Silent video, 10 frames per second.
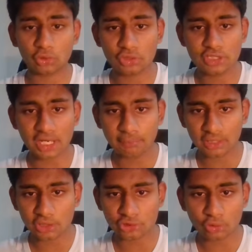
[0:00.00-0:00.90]
to checkmate
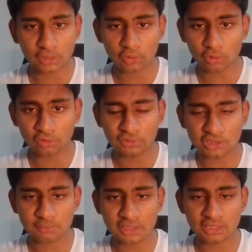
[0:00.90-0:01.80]
us. Look at all of
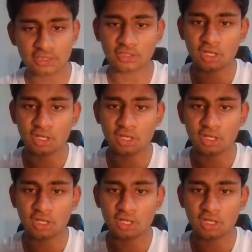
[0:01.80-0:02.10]
these pieces.